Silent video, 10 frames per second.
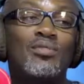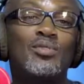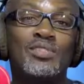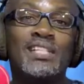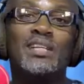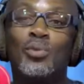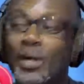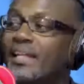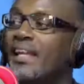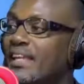consulted
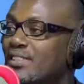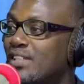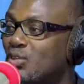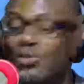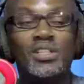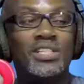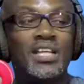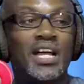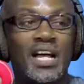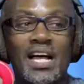widely in security,
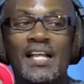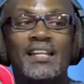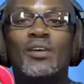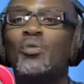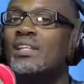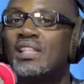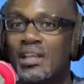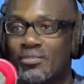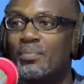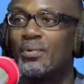and whatever
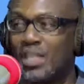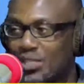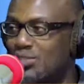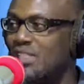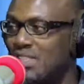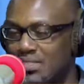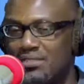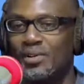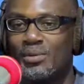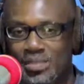protection he needs
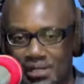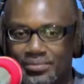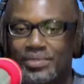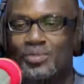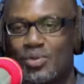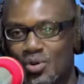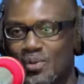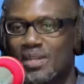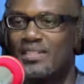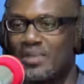for himself, his home
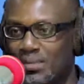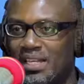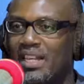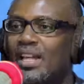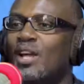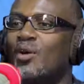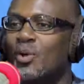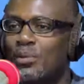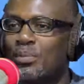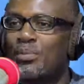and his family
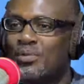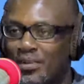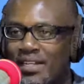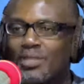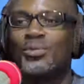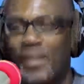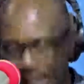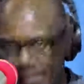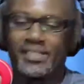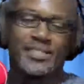will be provided to the
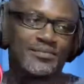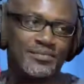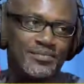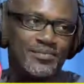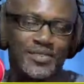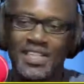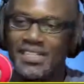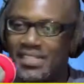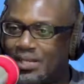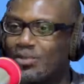hilt. The
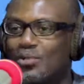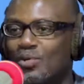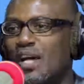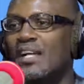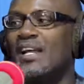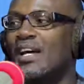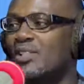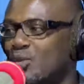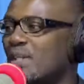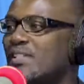state of Uganda
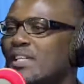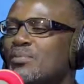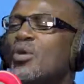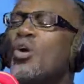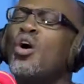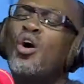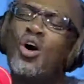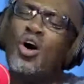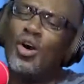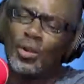assures him
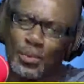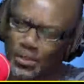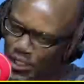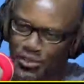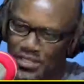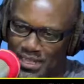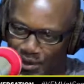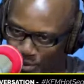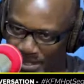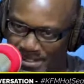all protection that
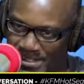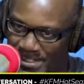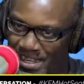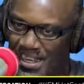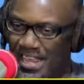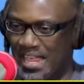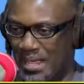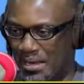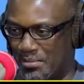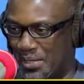he wants.
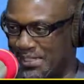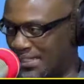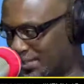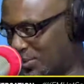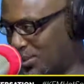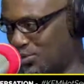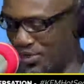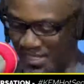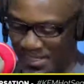But what do you think,